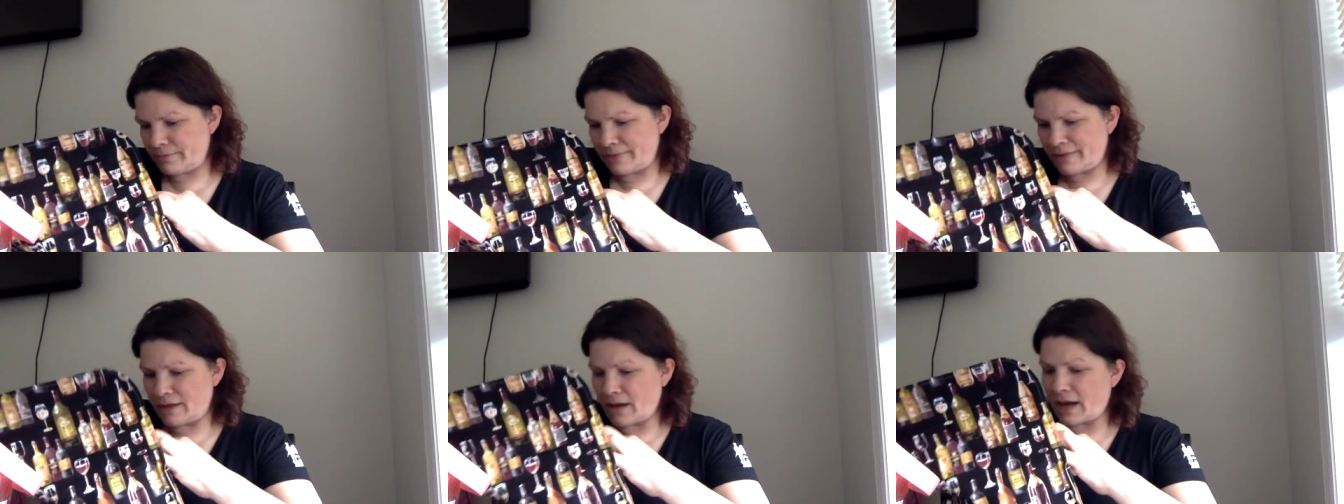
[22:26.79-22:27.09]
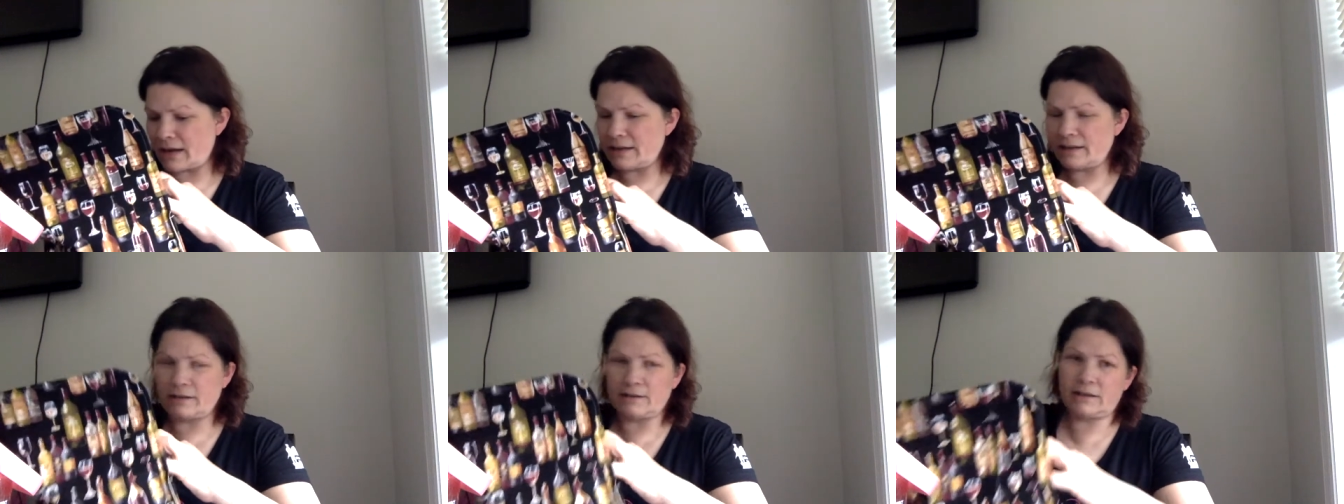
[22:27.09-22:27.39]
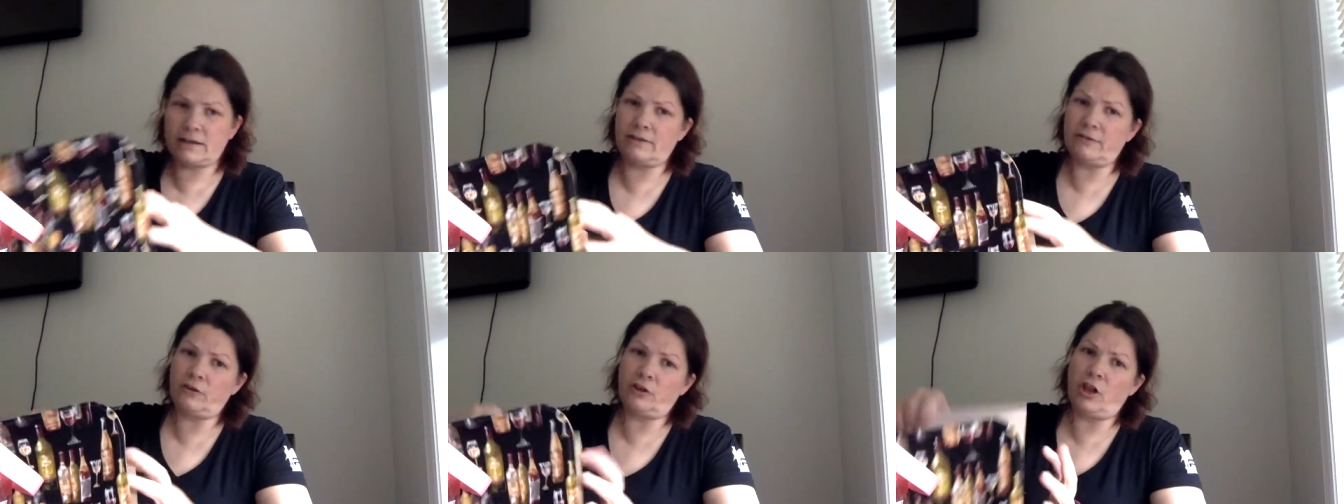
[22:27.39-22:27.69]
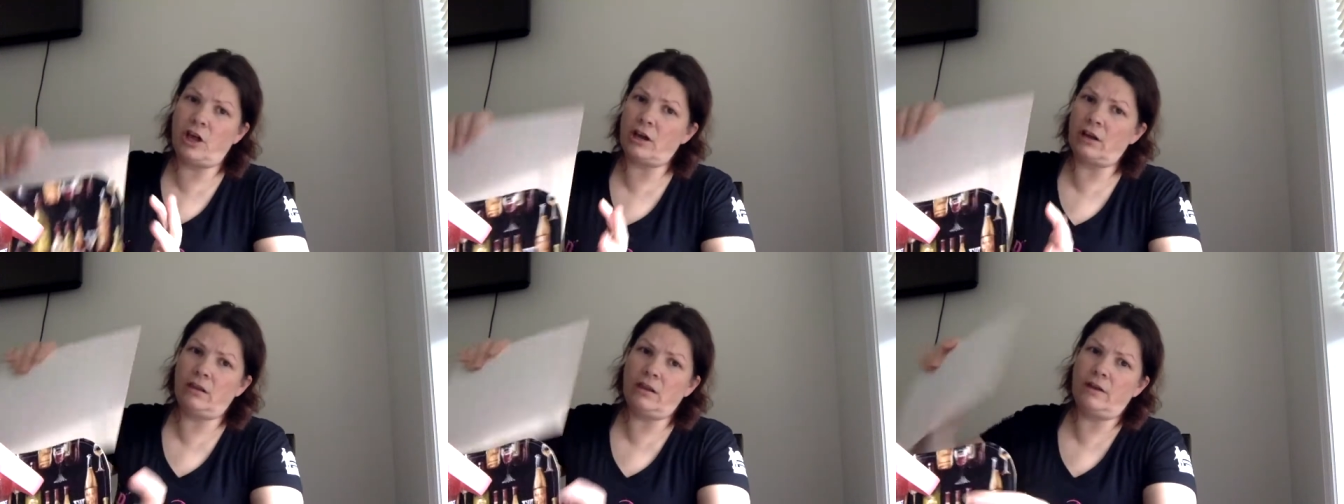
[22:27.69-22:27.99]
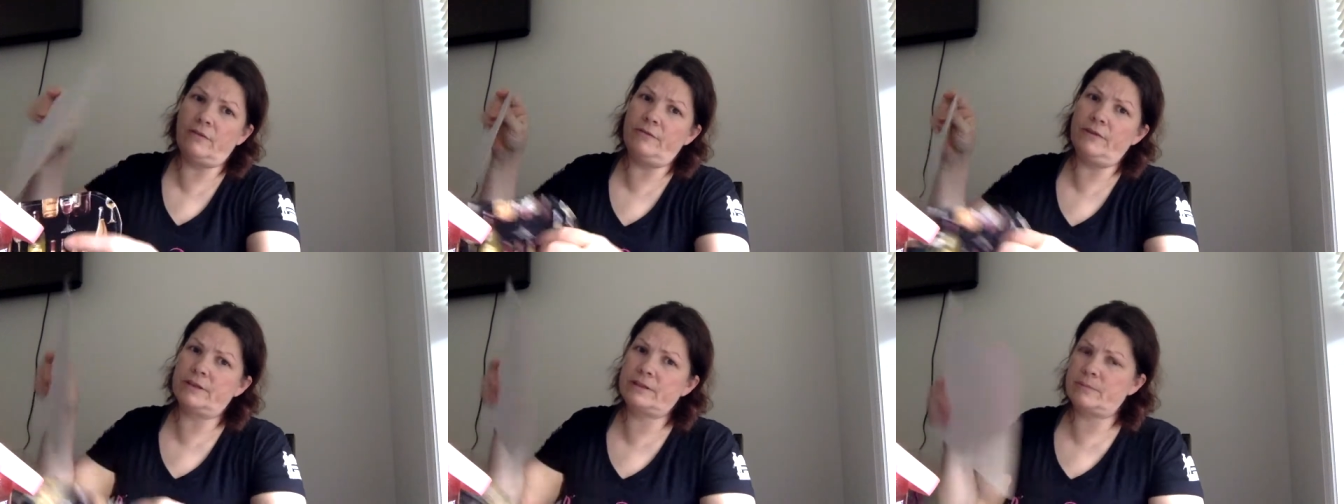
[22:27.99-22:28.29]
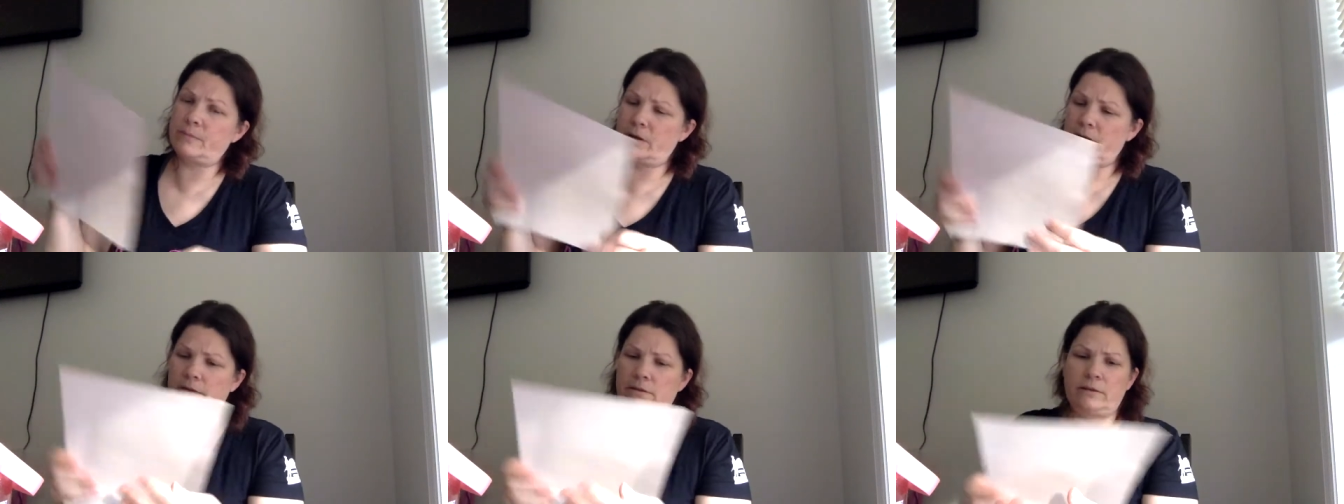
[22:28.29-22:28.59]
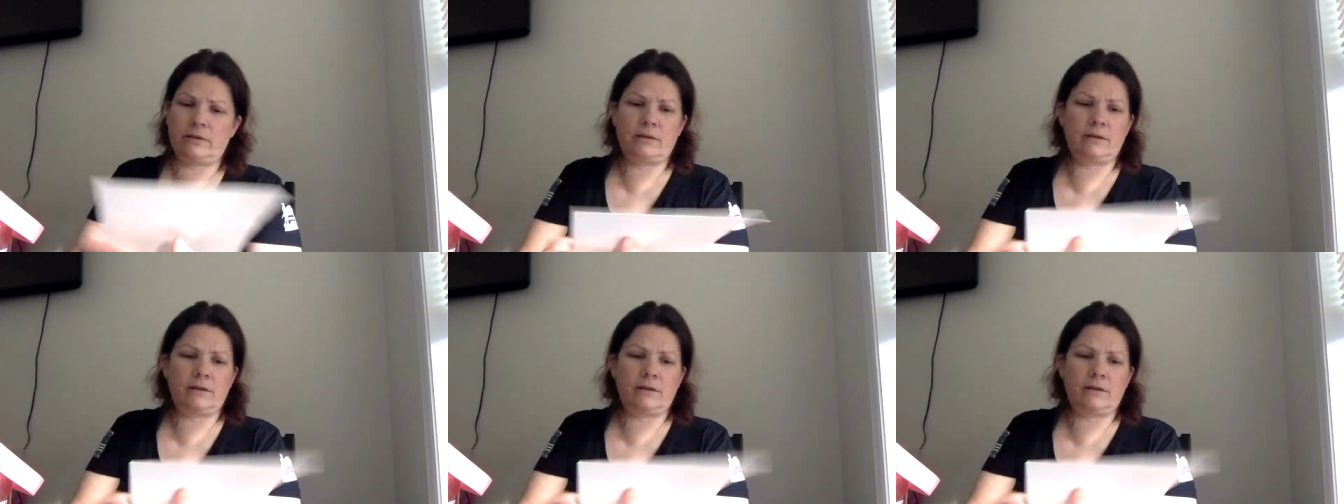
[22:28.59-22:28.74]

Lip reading: I didn't get a lot of love this month.